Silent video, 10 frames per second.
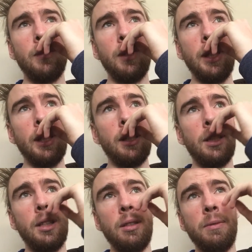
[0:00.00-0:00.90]
like
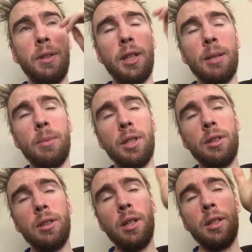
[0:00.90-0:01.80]
it'll feel like I'm on
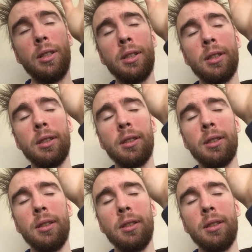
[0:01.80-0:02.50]
drugs.